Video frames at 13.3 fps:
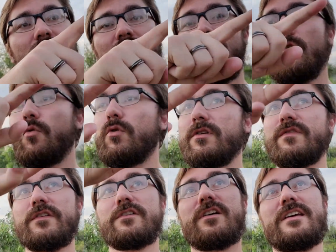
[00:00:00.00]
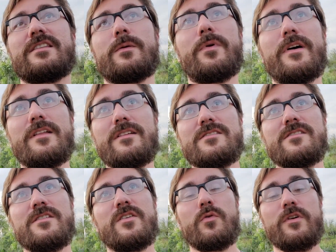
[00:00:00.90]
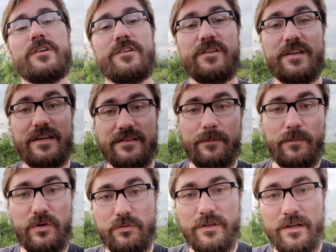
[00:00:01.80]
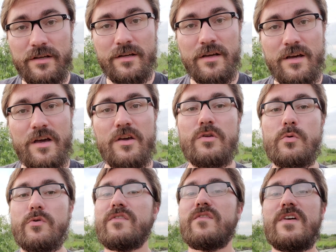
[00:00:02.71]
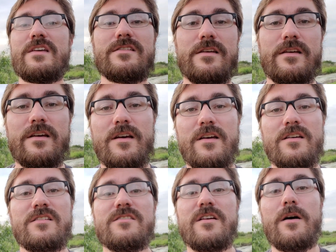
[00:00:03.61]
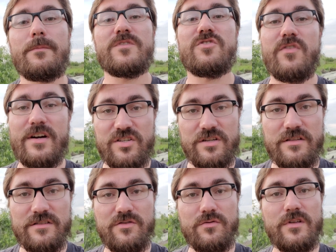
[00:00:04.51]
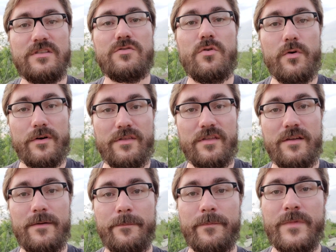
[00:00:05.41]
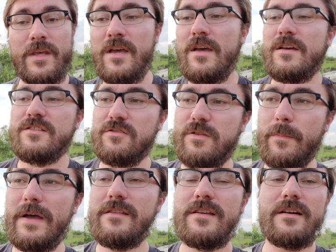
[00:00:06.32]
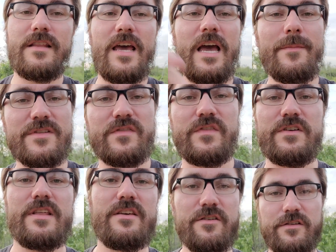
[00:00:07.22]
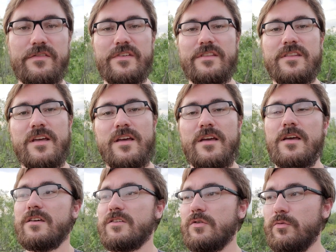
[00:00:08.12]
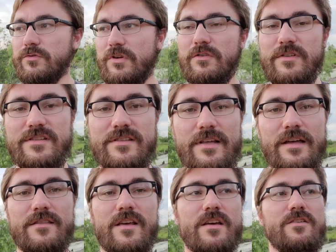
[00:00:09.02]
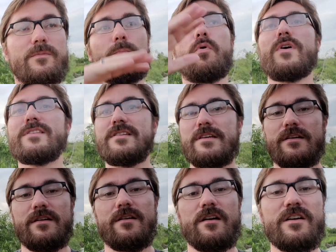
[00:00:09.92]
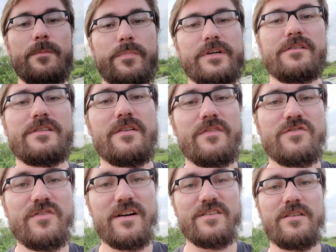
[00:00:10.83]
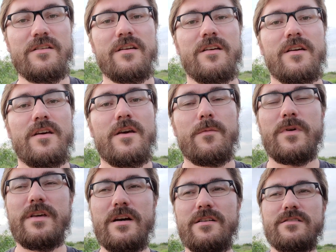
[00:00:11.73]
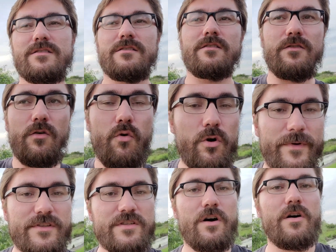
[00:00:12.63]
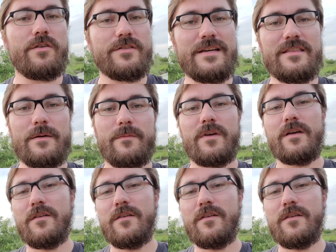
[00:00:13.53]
or if you're looking at the planets, or you're looking at the moon, you are facing some direction to the north. So depending on the hemisphere that you live in, you will notice that you're pointing a completely different direction, because the orbits all take them